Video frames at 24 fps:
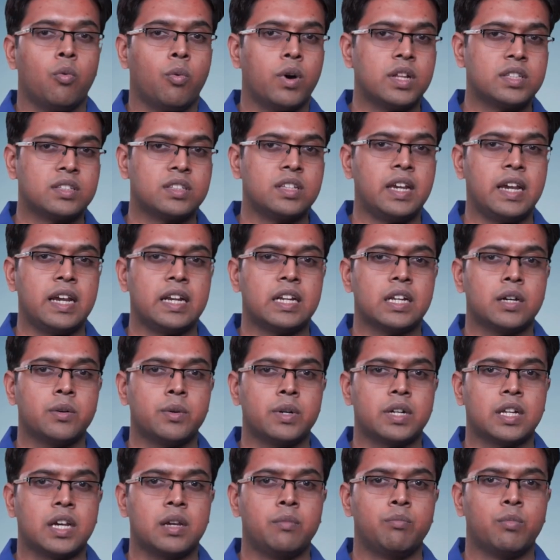Once the
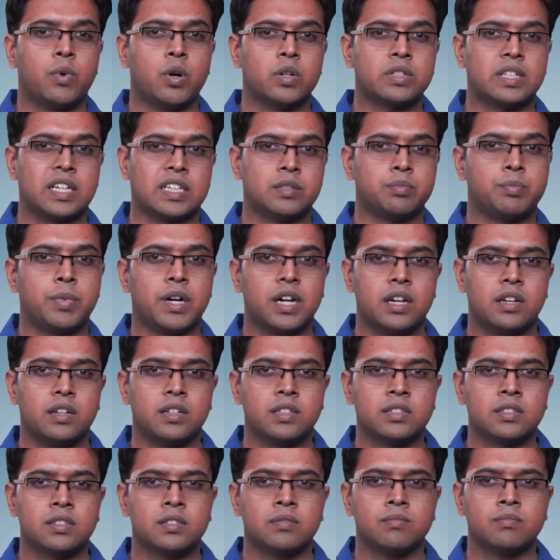8-hour time box
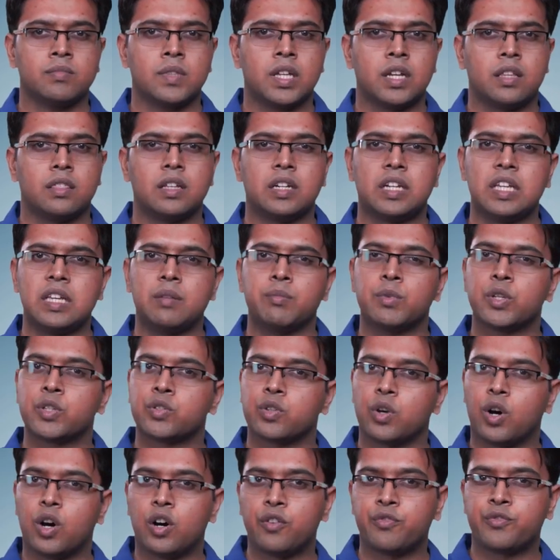expires, the team
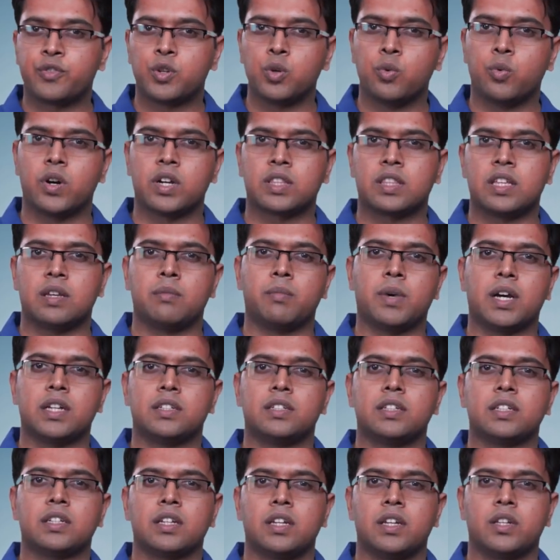is off to work their
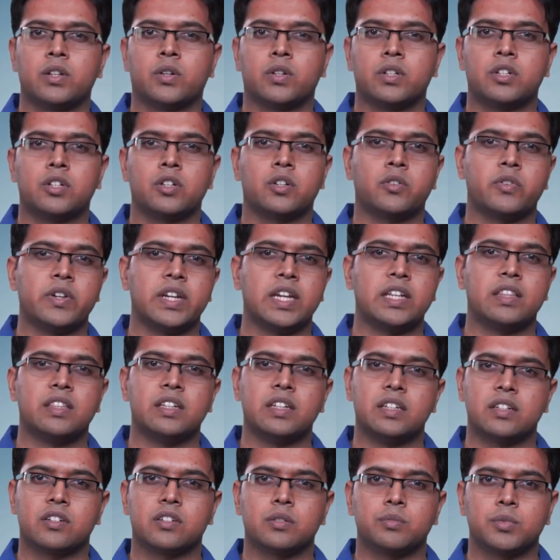magic in order to create
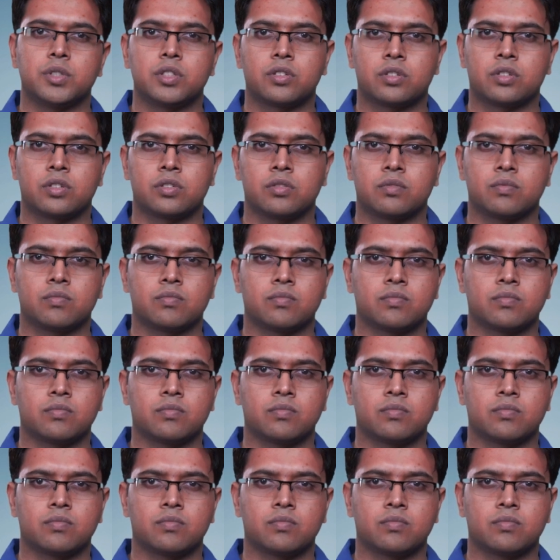the increments.